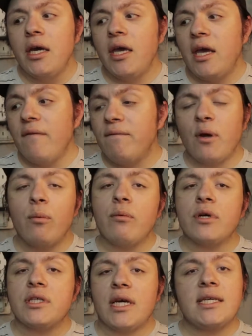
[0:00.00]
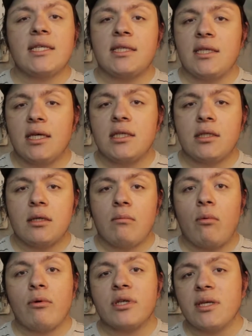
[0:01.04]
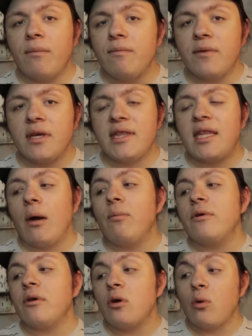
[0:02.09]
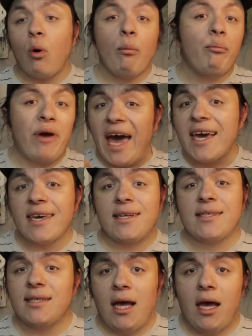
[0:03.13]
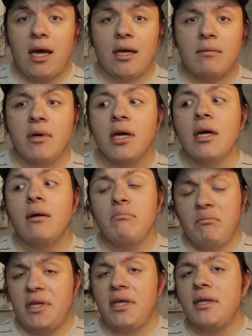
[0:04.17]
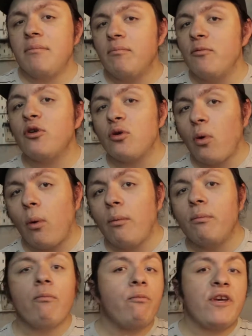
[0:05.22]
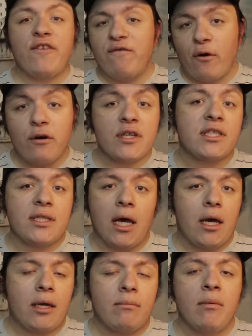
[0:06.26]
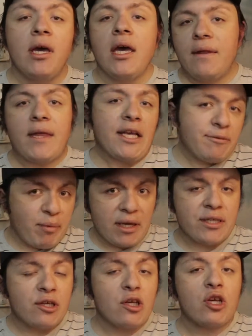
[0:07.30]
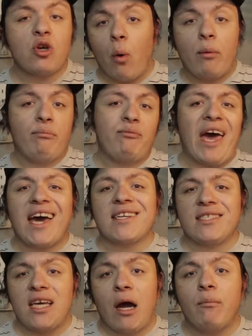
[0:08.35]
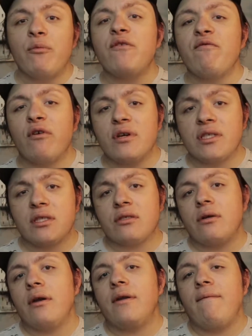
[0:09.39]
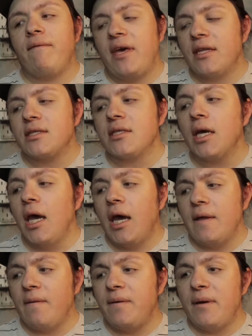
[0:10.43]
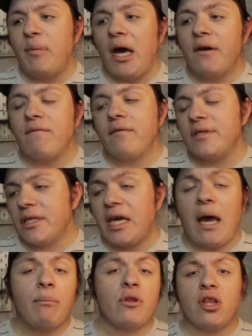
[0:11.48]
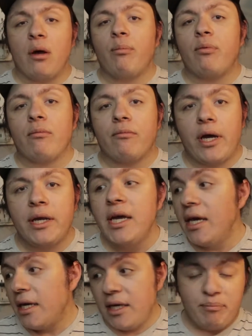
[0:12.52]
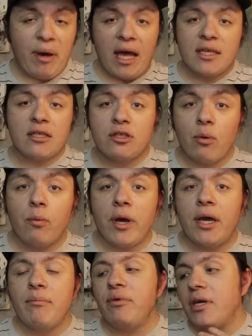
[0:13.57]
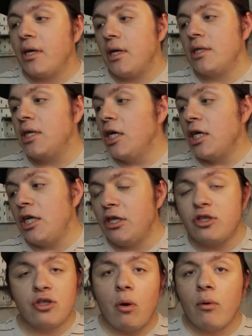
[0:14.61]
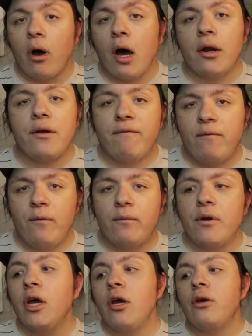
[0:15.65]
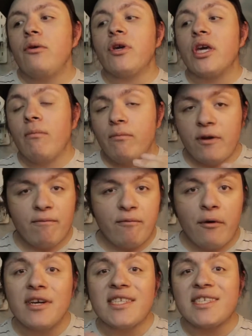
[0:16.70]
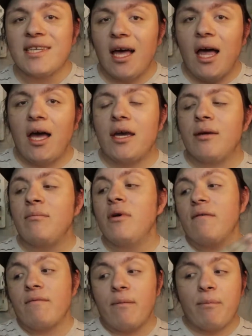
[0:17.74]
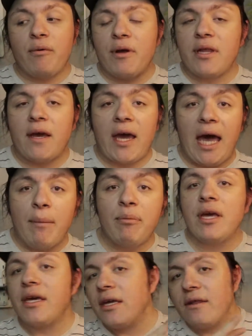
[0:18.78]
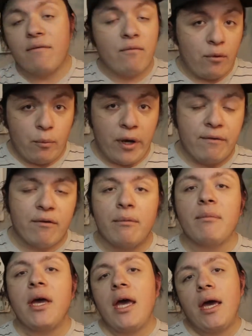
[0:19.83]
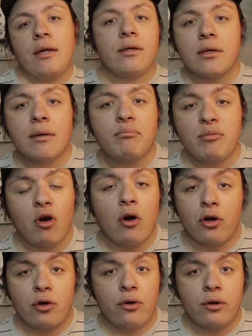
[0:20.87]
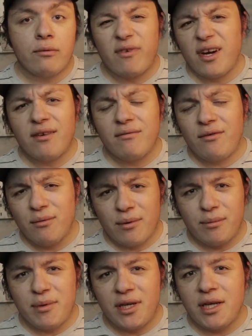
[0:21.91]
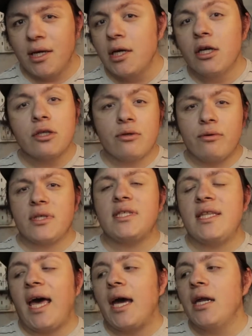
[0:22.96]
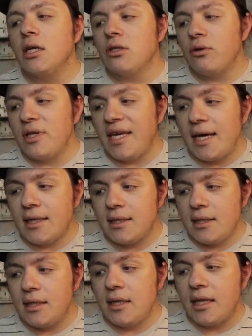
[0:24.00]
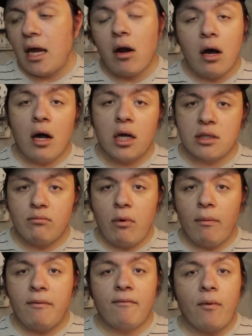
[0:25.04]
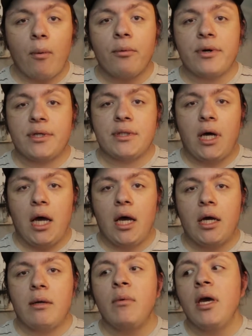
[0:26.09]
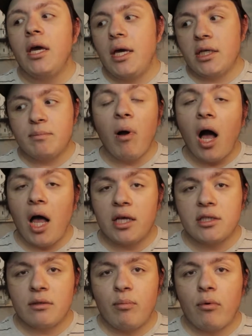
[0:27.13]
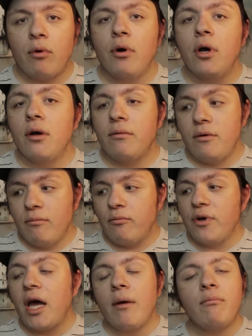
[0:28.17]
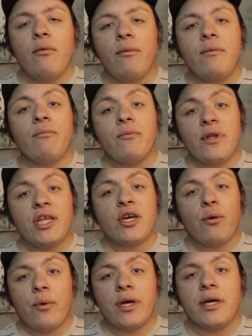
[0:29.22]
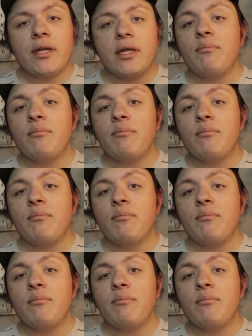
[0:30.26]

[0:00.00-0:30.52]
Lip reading: If there was a system or something that we can go back in time, meaning we're going reverse time, and that's basically going back in time, reversing certain events. And I think about it, for instance, you have a loved one, right? He passes away because he choked on a food. You can reverse time for prevent that happen and get the food away from him, and you can be all good, right? You know what I mean? So there's that. So the idea that us moving forward in time is possible. I mean, we're not moving really quickly,